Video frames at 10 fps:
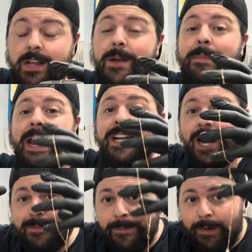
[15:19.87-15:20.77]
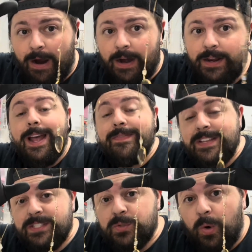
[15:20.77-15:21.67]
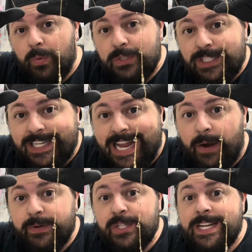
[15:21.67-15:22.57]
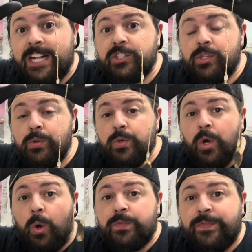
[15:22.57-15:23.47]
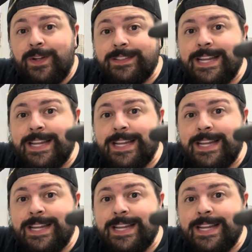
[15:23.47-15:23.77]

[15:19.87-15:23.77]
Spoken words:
but I got them apart, and this is what we're looking at. We're looking at two gold filled